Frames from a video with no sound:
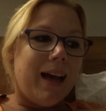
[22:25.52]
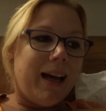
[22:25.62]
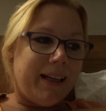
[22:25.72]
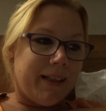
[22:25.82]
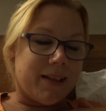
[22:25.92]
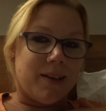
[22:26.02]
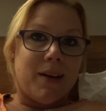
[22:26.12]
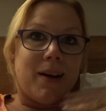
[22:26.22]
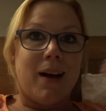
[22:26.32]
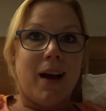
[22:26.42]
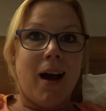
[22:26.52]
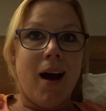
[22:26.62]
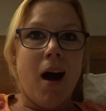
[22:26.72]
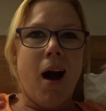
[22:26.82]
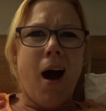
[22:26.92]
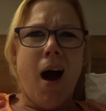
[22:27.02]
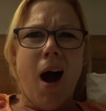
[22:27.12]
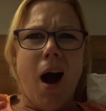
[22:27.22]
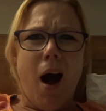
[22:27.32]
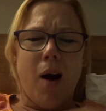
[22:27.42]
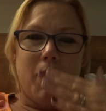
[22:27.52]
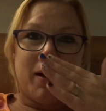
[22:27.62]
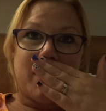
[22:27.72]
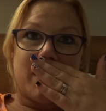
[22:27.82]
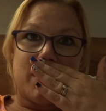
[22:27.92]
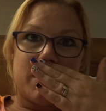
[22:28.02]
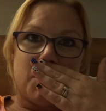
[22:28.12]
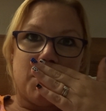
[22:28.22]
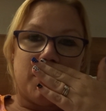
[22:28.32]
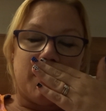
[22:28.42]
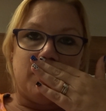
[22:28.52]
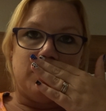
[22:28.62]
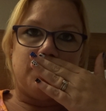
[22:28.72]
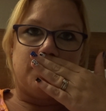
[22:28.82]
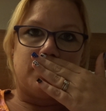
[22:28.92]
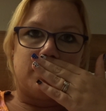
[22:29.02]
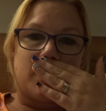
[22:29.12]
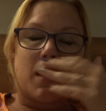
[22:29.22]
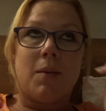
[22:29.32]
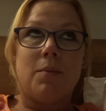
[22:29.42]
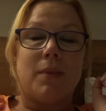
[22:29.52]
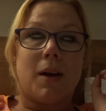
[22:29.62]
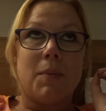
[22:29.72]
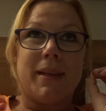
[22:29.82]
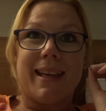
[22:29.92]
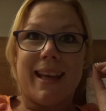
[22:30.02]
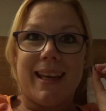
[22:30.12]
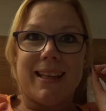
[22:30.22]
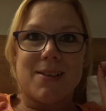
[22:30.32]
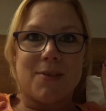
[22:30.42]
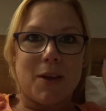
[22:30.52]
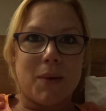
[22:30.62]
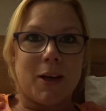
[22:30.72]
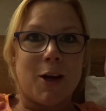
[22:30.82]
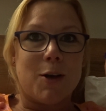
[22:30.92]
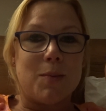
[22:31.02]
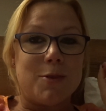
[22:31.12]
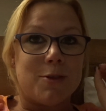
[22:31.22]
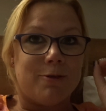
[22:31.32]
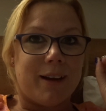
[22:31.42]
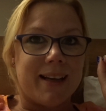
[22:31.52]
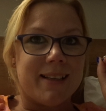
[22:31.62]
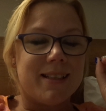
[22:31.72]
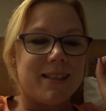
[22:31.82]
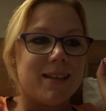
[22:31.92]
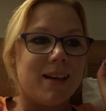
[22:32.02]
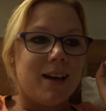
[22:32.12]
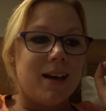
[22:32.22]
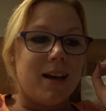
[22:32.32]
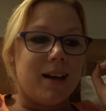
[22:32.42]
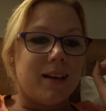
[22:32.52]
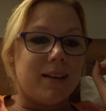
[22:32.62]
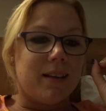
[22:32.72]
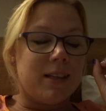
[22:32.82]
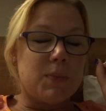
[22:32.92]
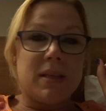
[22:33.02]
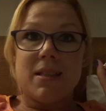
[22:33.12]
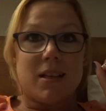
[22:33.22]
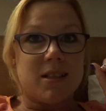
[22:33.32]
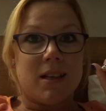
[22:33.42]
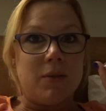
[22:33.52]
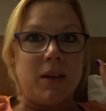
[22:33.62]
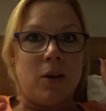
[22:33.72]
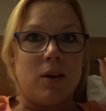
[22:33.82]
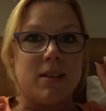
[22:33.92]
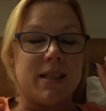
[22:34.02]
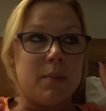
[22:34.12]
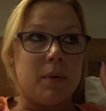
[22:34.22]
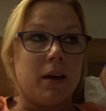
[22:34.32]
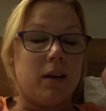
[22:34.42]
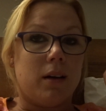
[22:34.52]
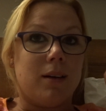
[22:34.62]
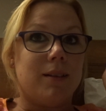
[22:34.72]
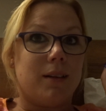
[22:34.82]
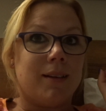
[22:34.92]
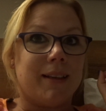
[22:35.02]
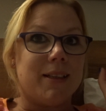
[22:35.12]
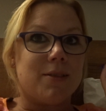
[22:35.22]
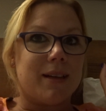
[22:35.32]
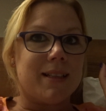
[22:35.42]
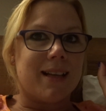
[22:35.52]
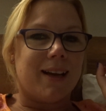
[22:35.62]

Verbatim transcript: Anytime. Oh my god, I can't stop yawning. I'm I'm in need of going home to rest. It's been such a lovely holiday, but I need to rest